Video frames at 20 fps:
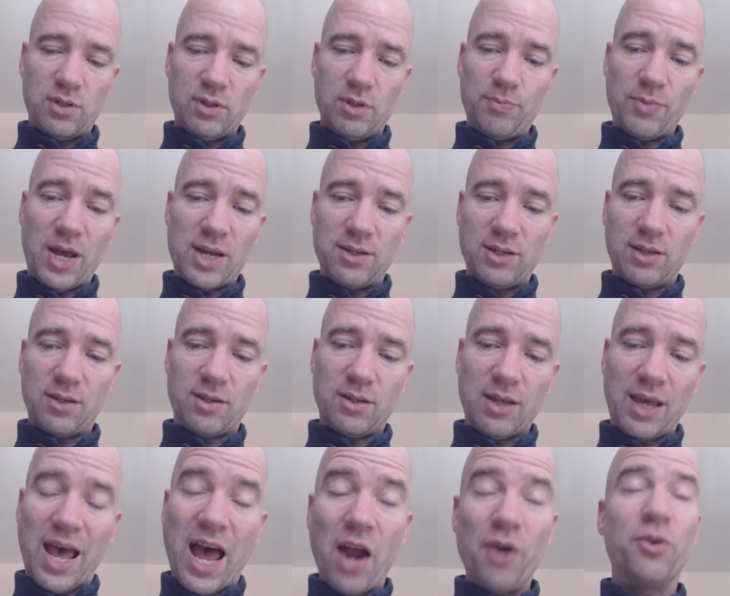magic
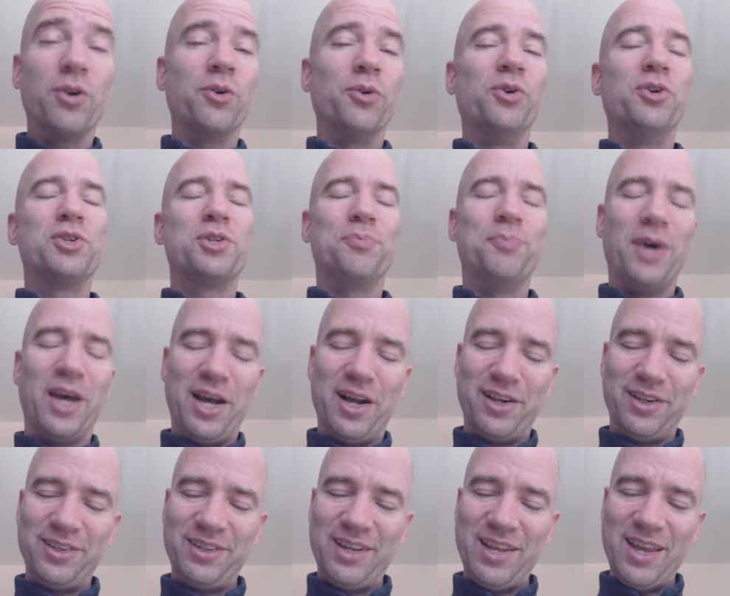arrow
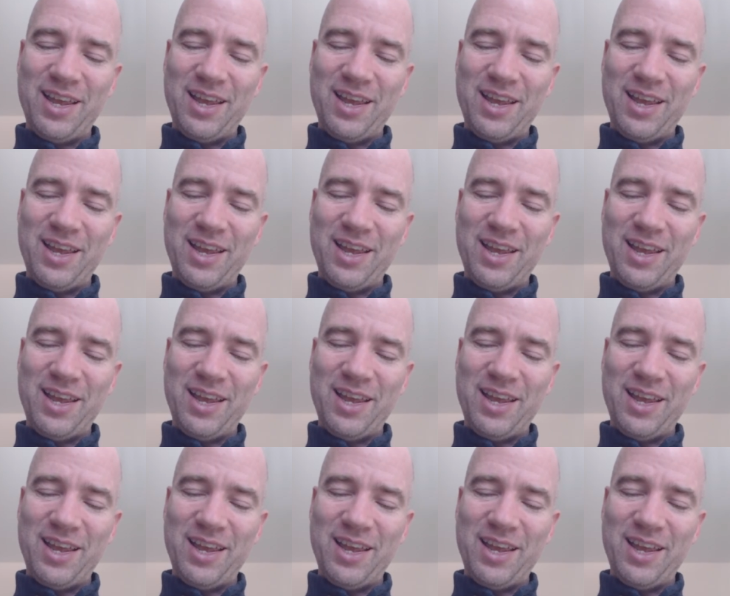spell,